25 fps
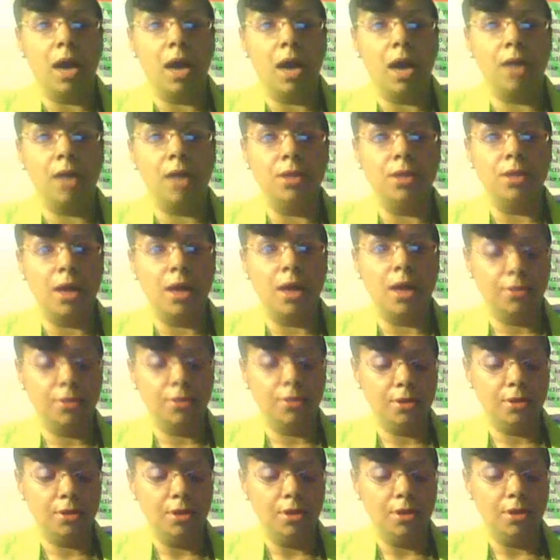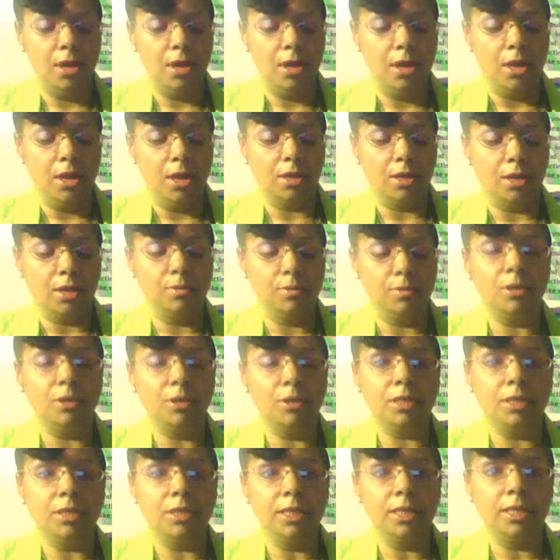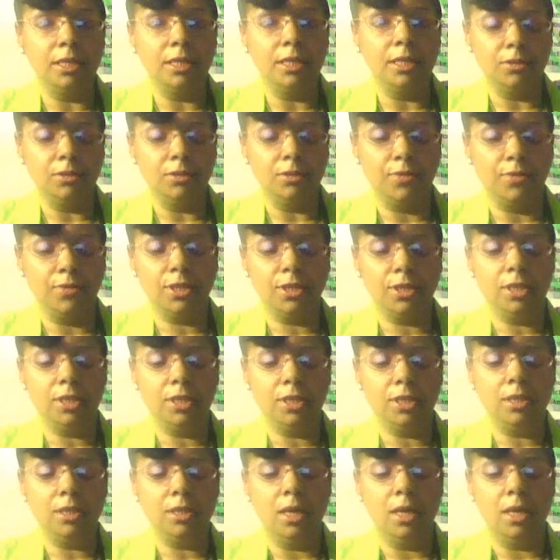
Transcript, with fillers: another community leader's vision,